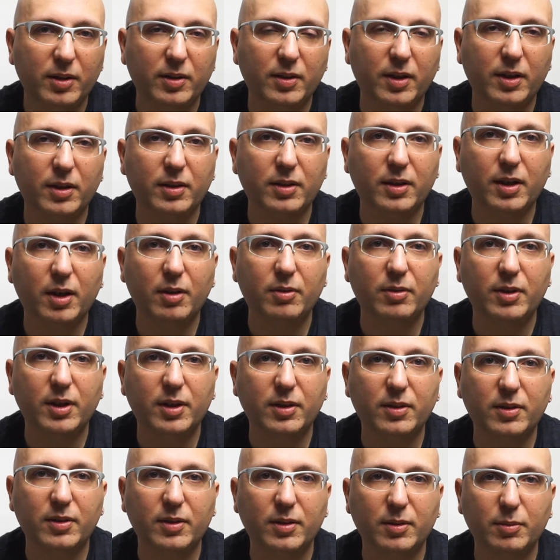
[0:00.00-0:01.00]
it and carry
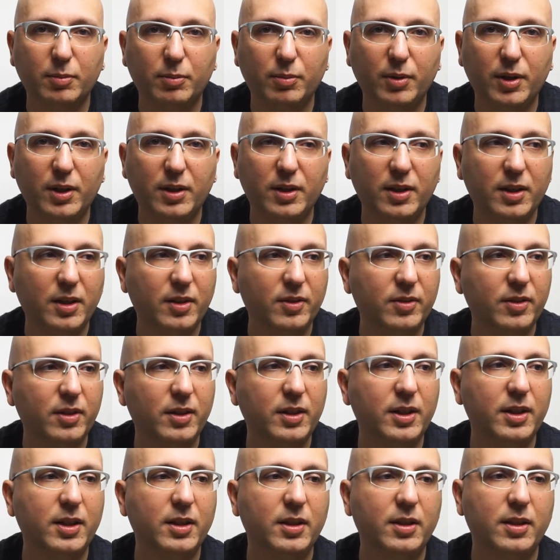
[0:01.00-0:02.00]
it pretty
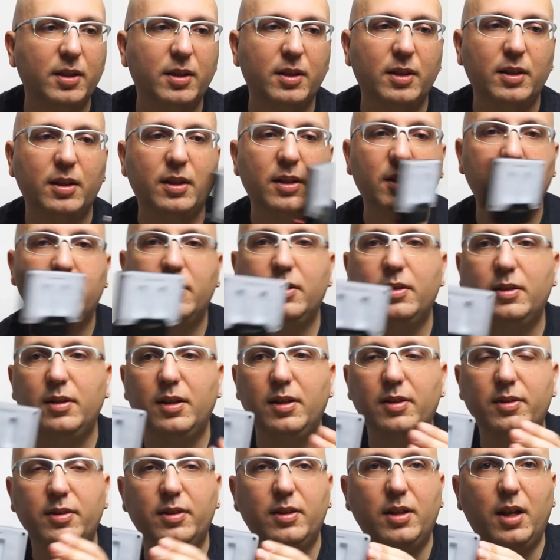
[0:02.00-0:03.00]
easily.
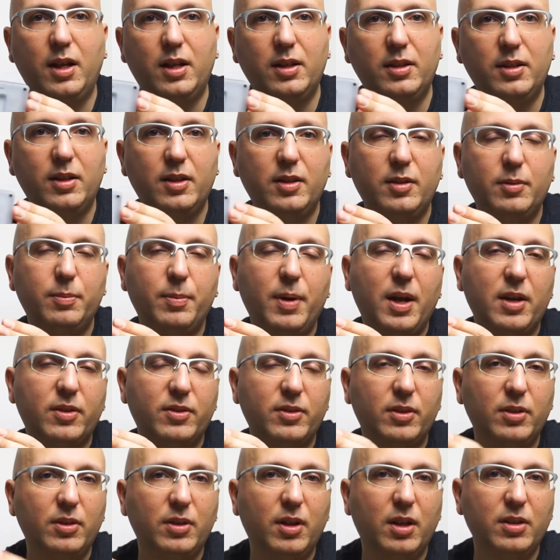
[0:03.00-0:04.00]
This light
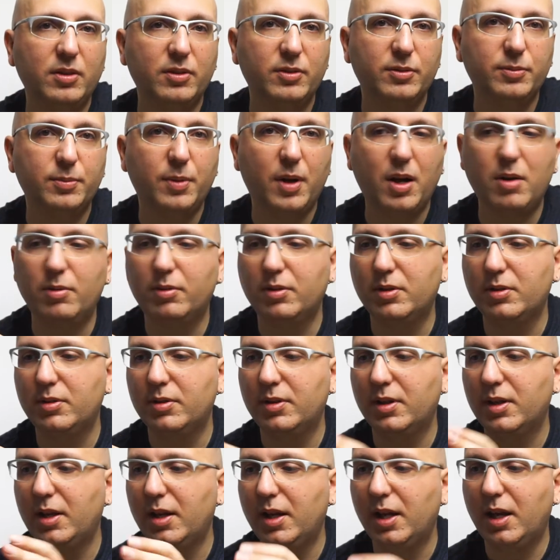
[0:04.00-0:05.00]
packs a lot of
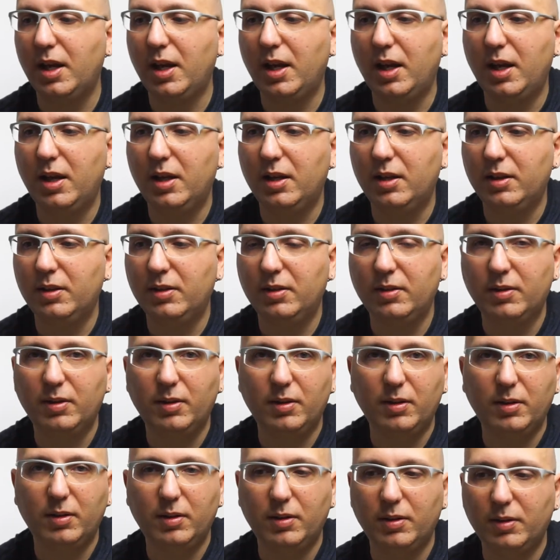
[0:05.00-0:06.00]
power, and
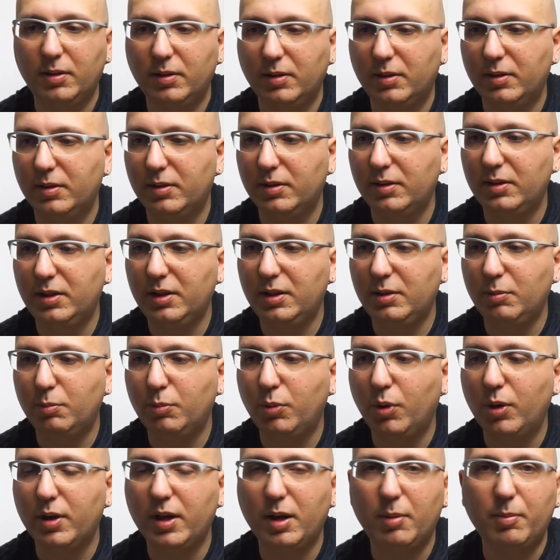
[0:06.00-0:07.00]
the
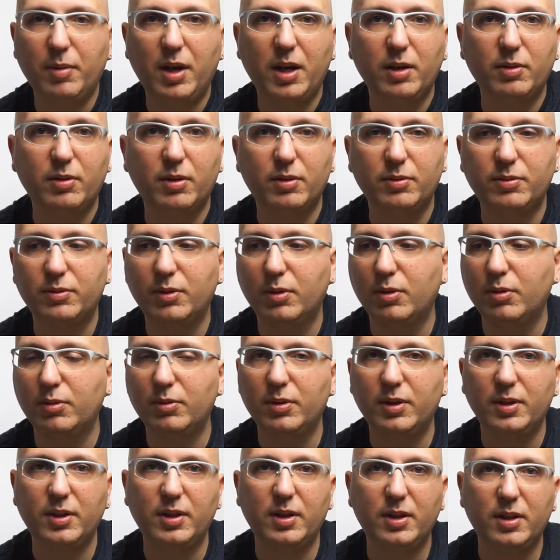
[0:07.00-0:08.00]
Aputure
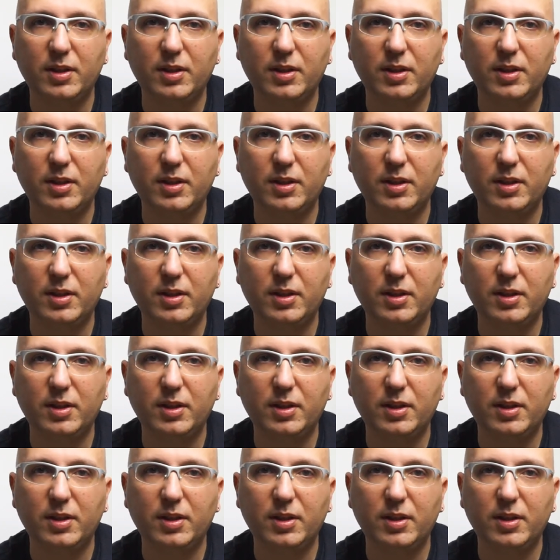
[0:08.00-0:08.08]
microphone